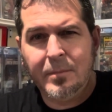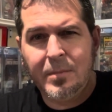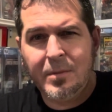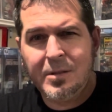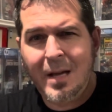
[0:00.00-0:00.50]

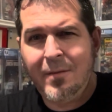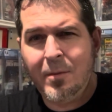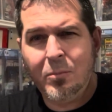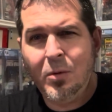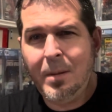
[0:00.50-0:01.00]
because I have a
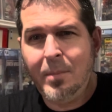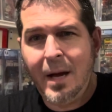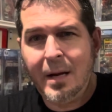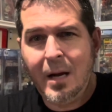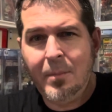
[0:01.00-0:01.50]
really
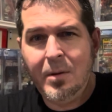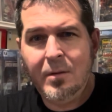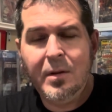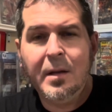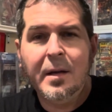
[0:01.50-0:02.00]
bad copy
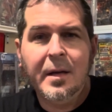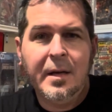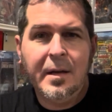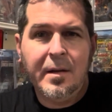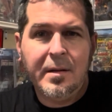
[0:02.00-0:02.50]
of it.
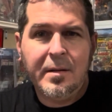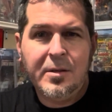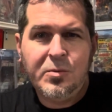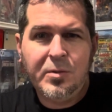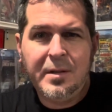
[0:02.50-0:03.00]

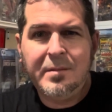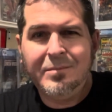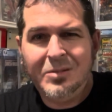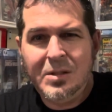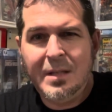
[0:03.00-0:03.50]
This one
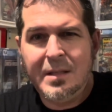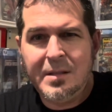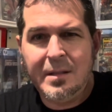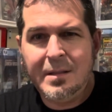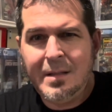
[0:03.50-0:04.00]
was
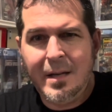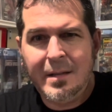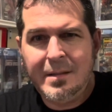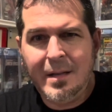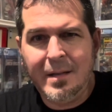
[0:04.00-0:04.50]
decent. It's not a
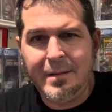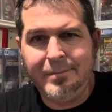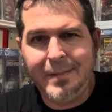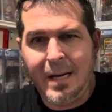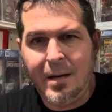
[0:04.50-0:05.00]

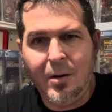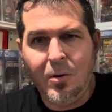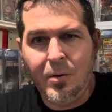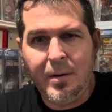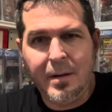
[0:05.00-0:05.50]
9.0
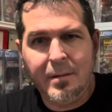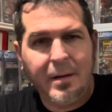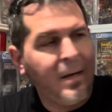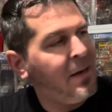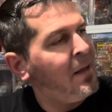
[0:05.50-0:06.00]
or a
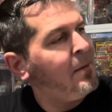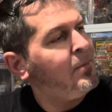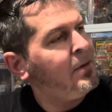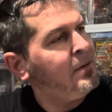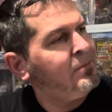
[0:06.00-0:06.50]
9.8,
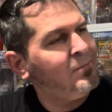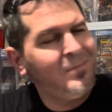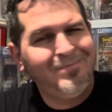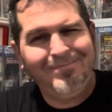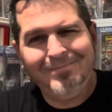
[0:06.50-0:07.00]
but it's
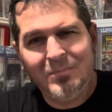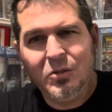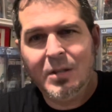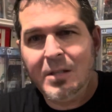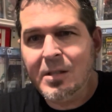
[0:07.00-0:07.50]
a
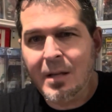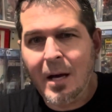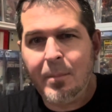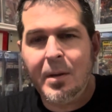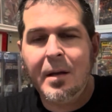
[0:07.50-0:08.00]
decent
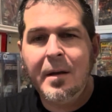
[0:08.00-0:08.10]
copy.